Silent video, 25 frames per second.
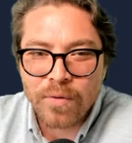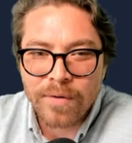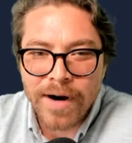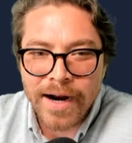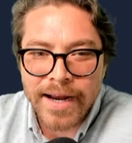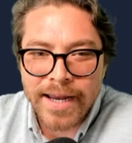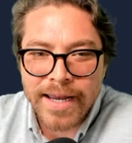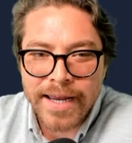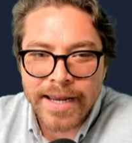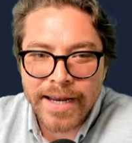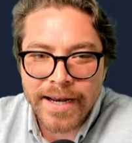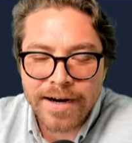
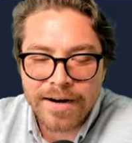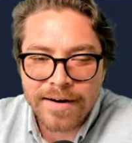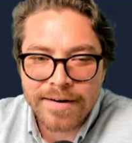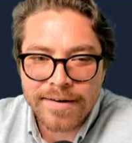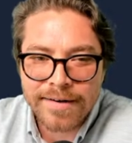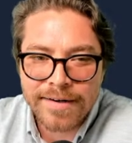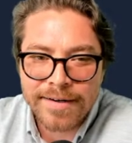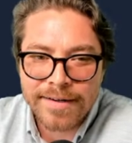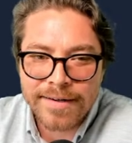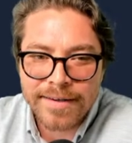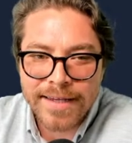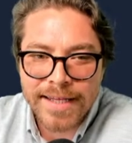right
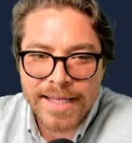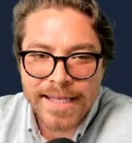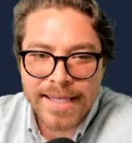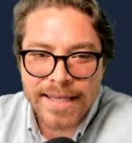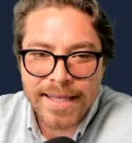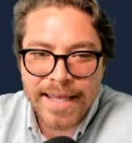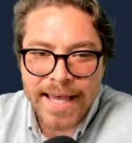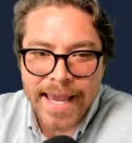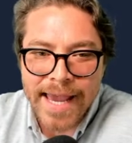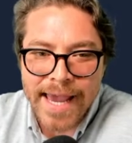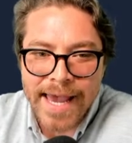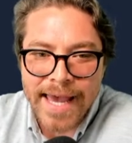here, then
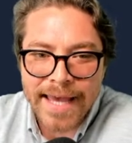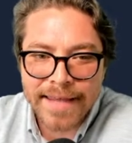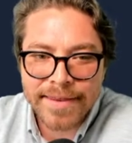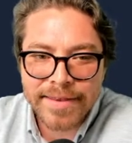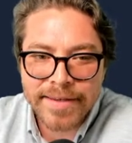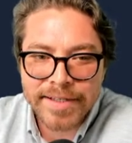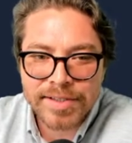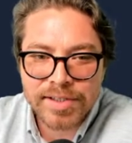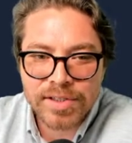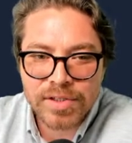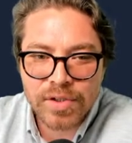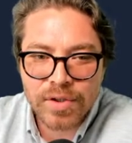they had
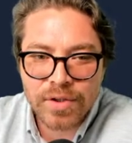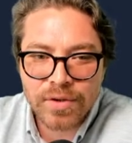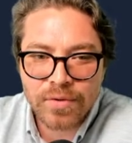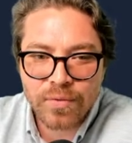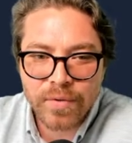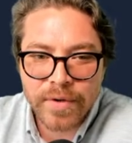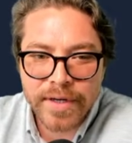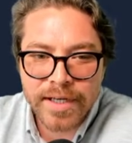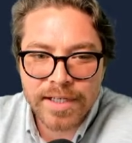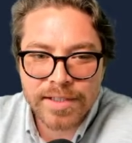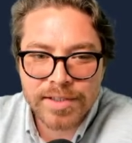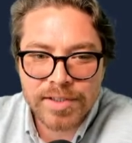this
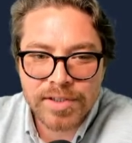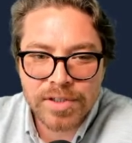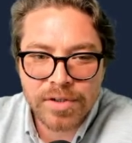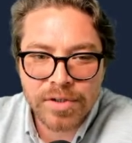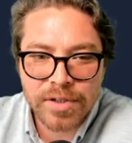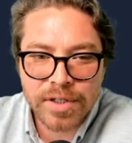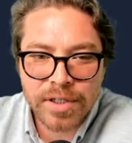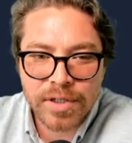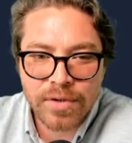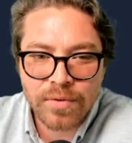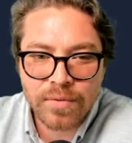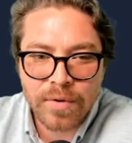
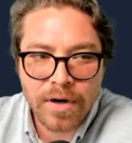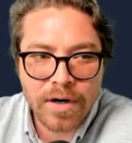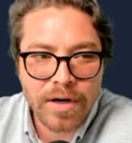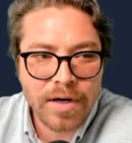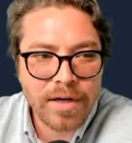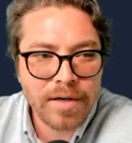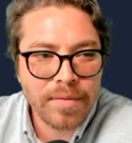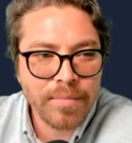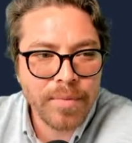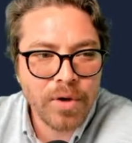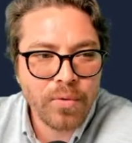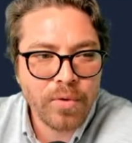reasserted
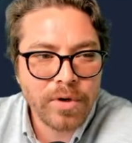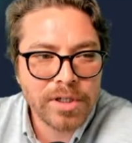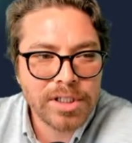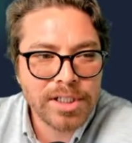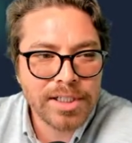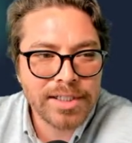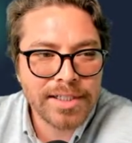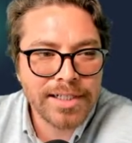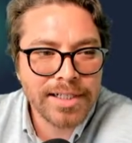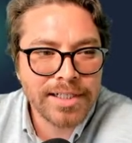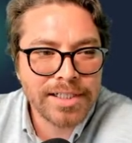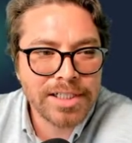wrong. But we're
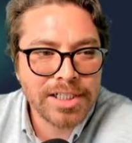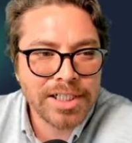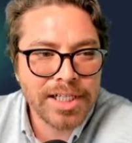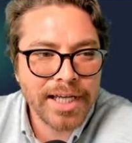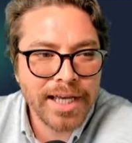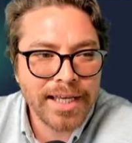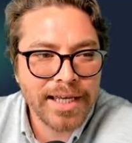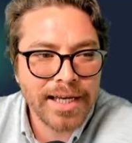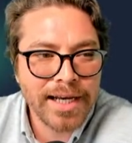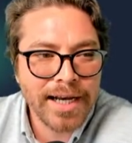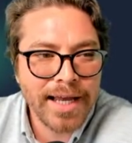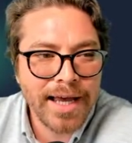just going to
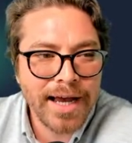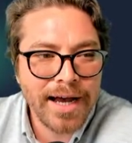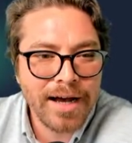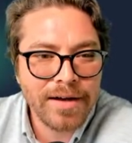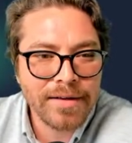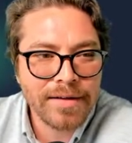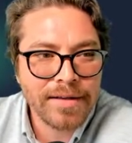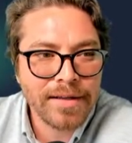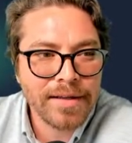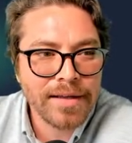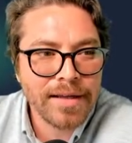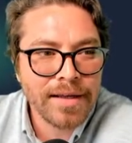check it
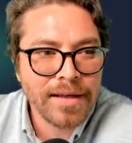out.